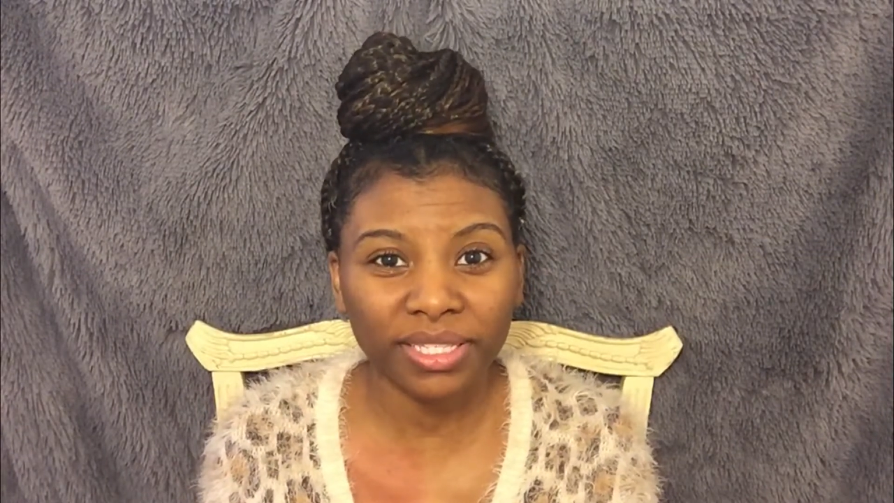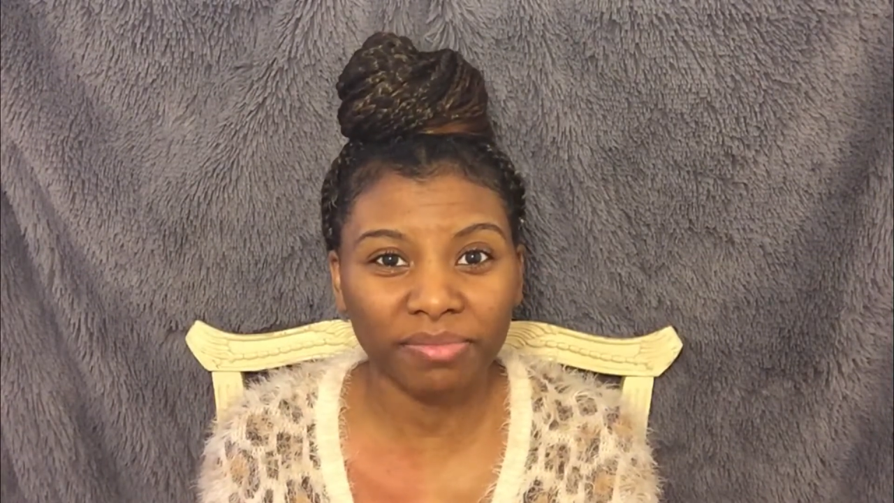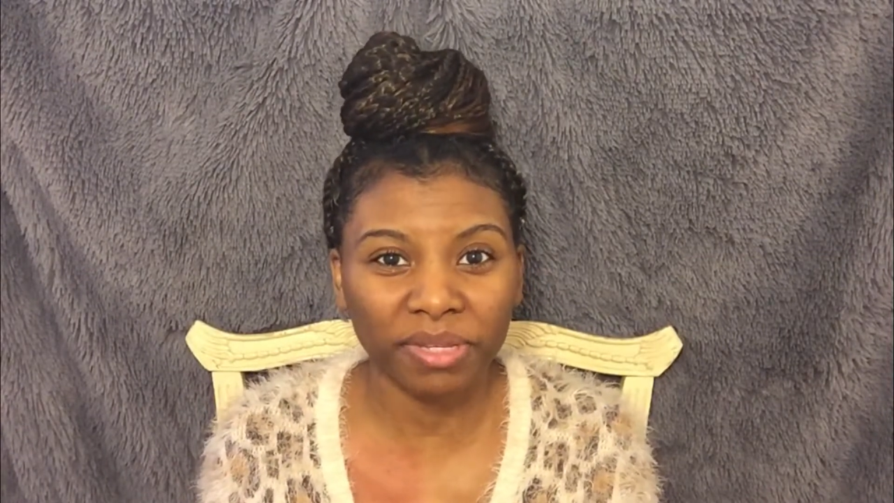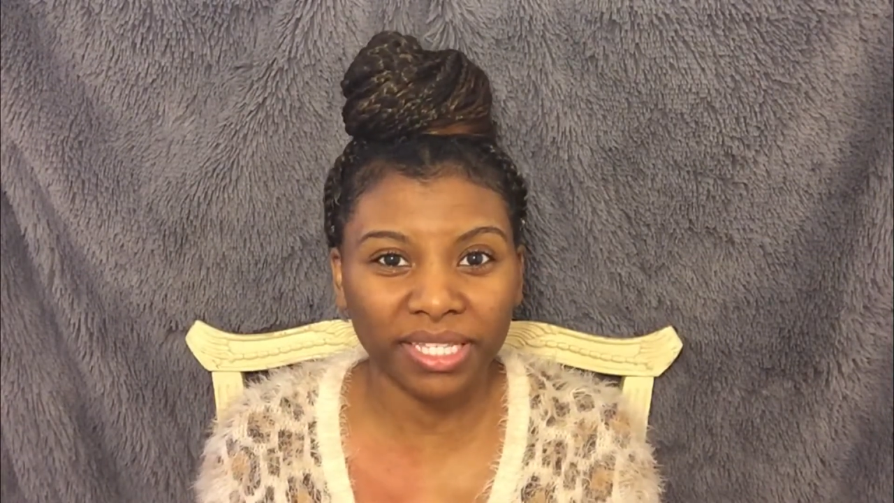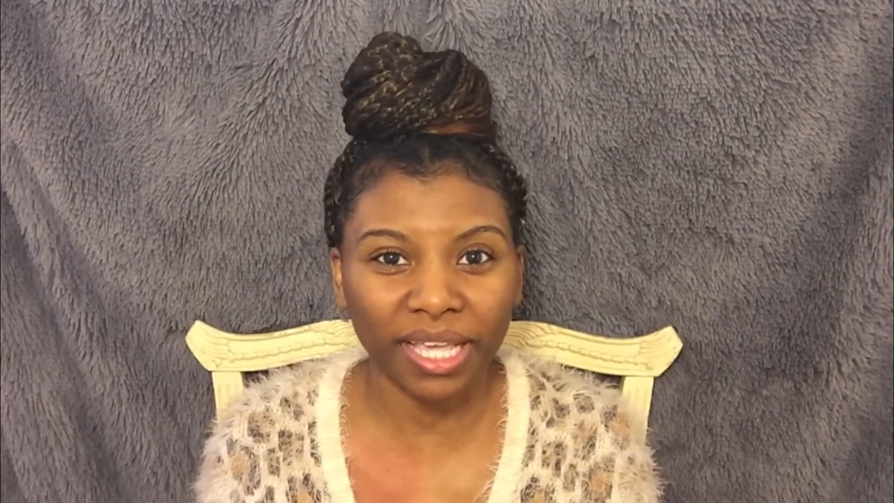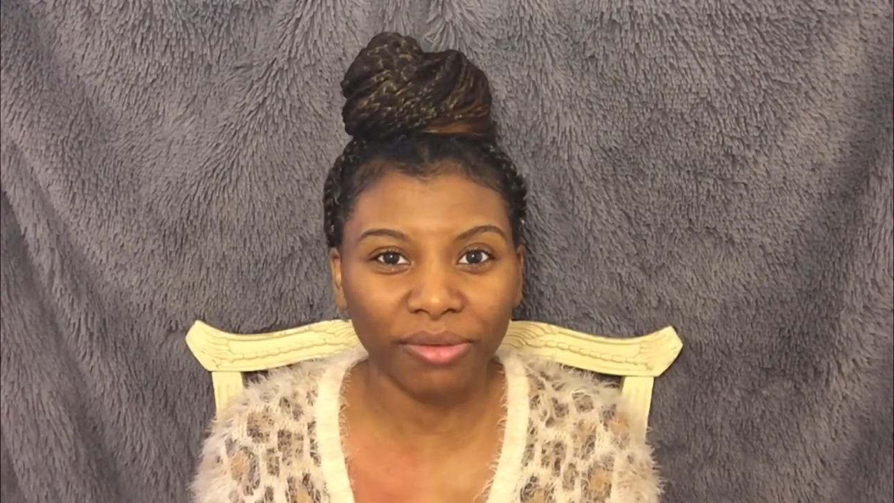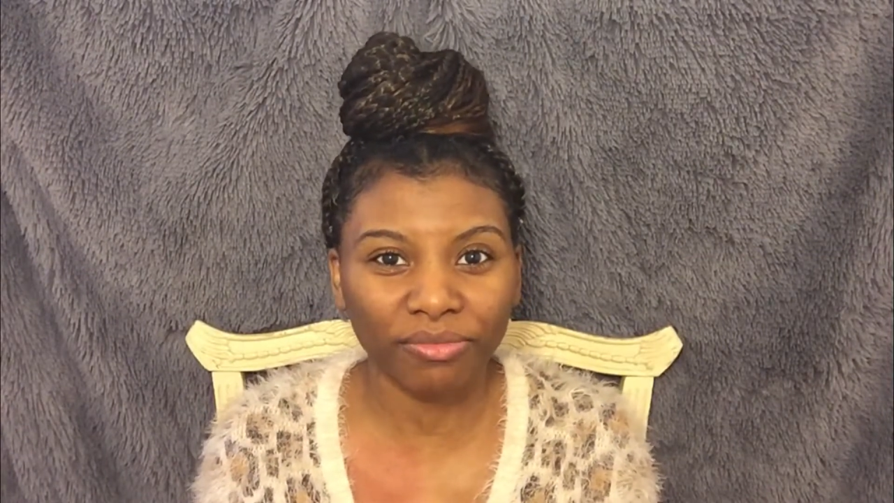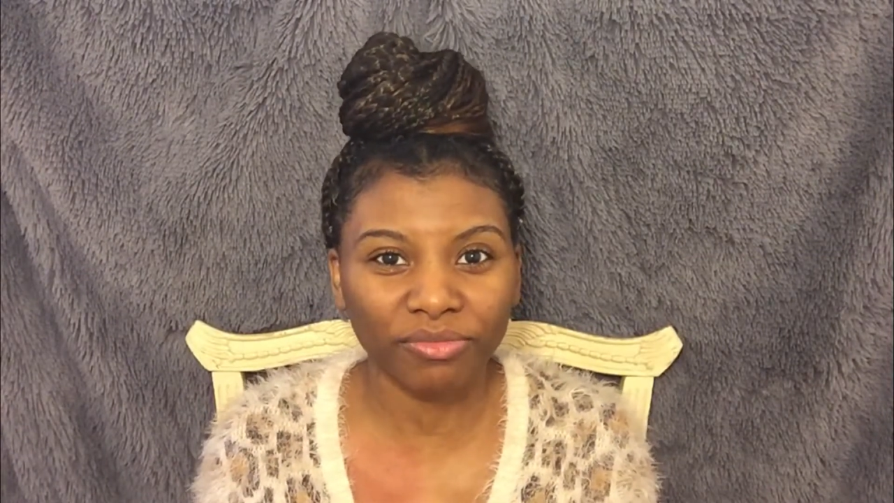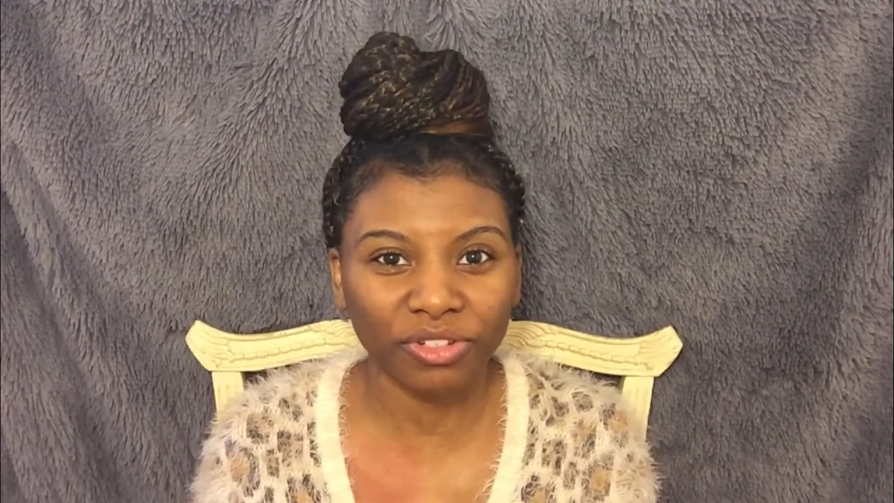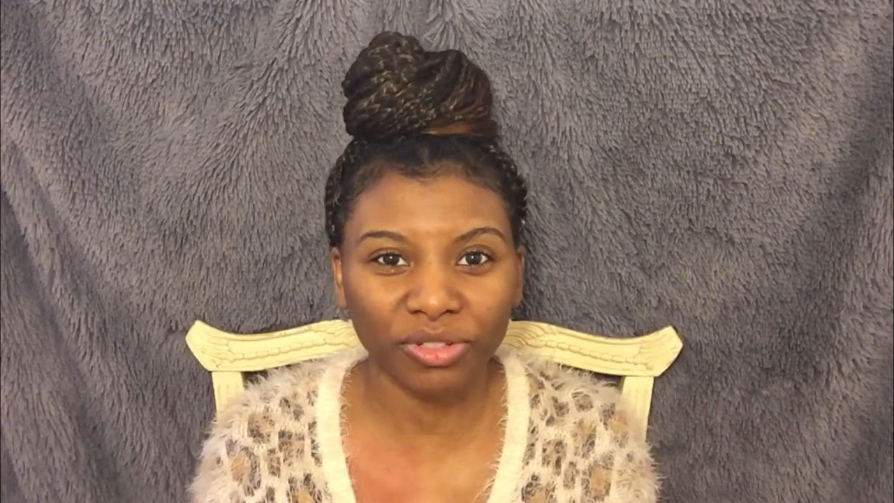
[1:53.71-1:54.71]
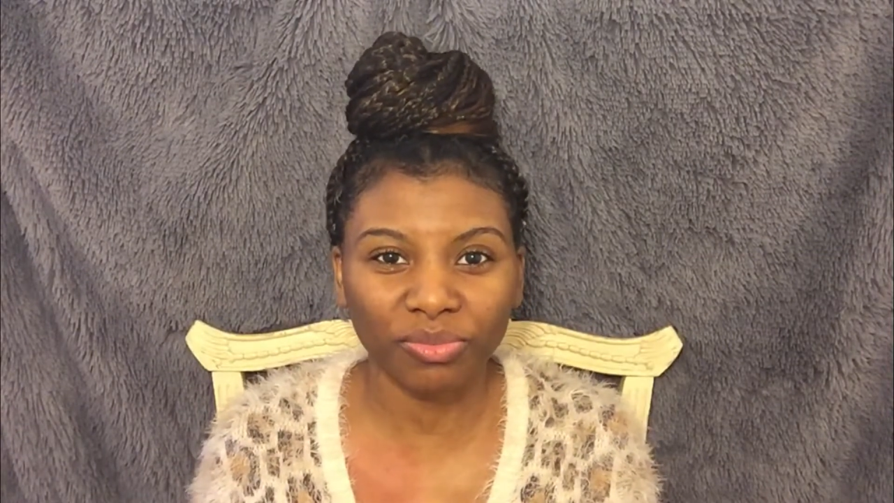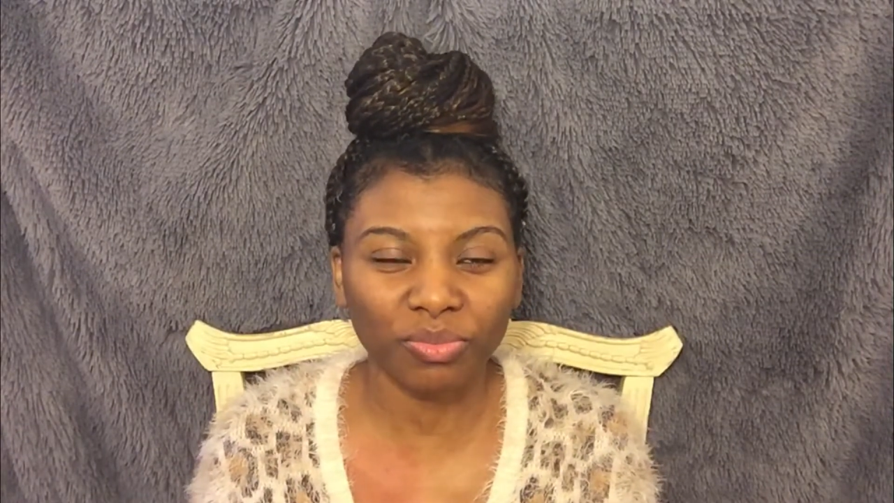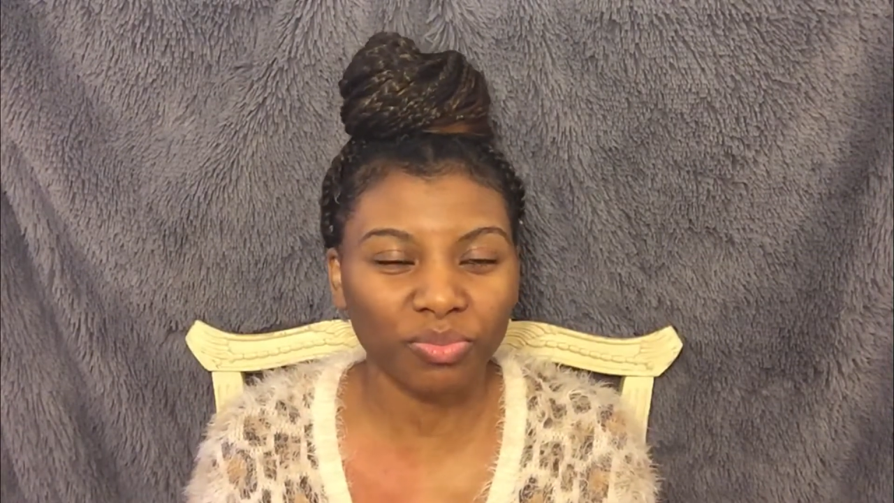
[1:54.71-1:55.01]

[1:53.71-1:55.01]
because I just